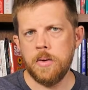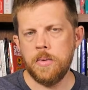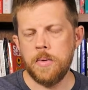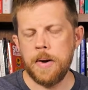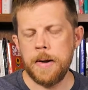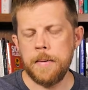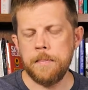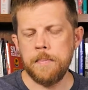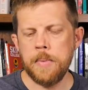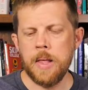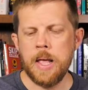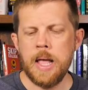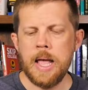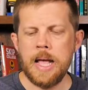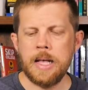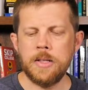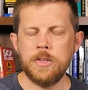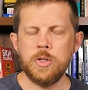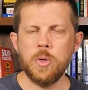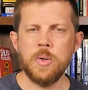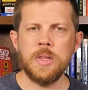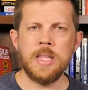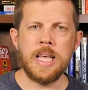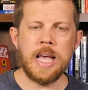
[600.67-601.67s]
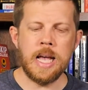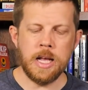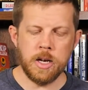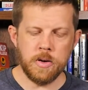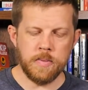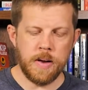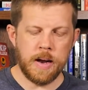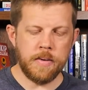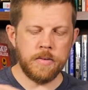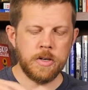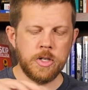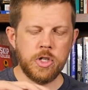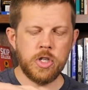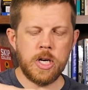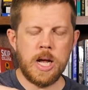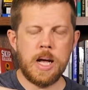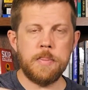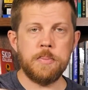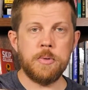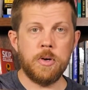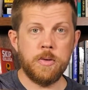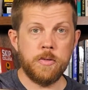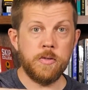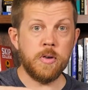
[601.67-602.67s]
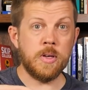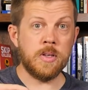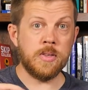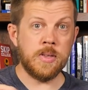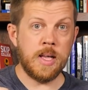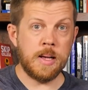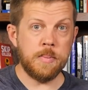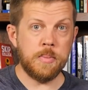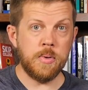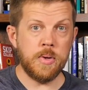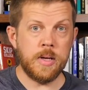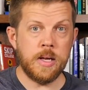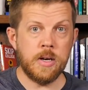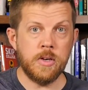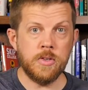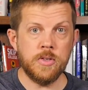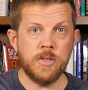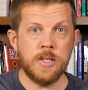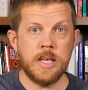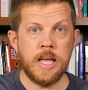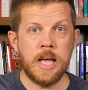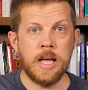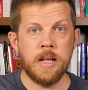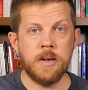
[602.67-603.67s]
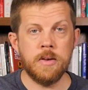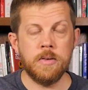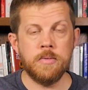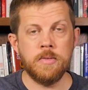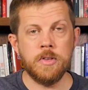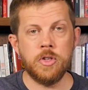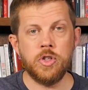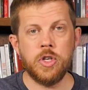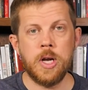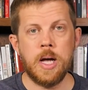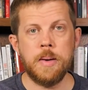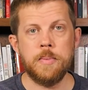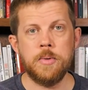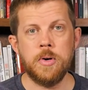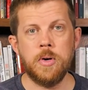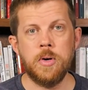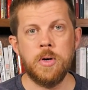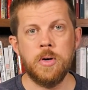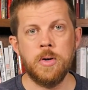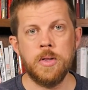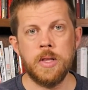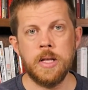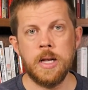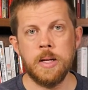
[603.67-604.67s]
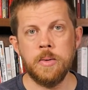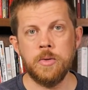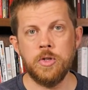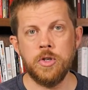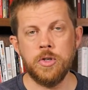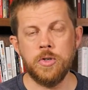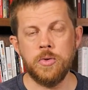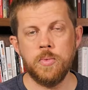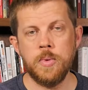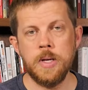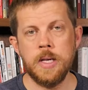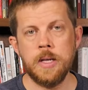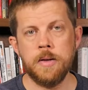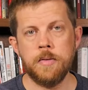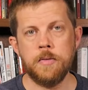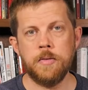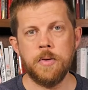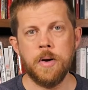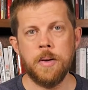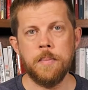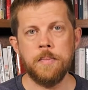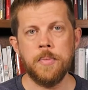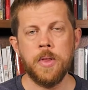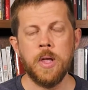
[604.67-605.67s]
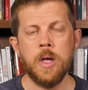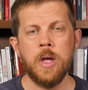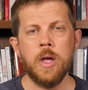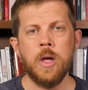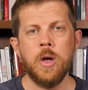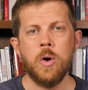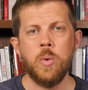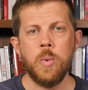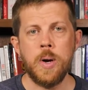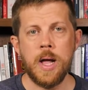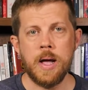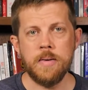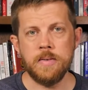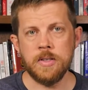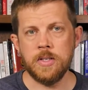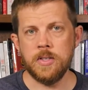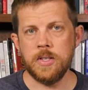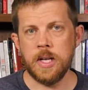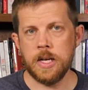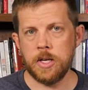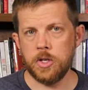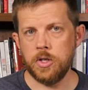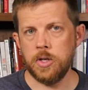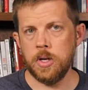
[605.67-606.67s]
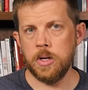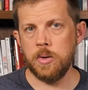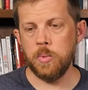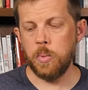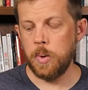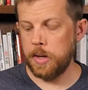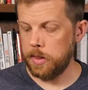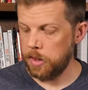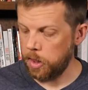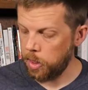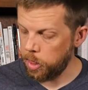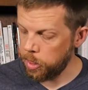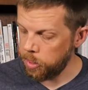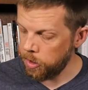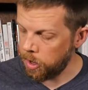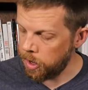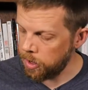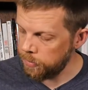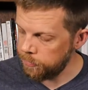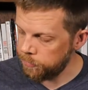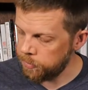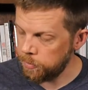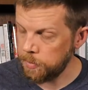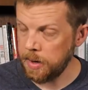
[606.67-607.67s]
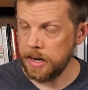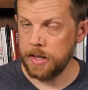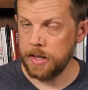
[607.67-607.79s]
right? And so at the end of every chapter, for example, here's the end of the chapter that I was just reading from. We have a section with a thought from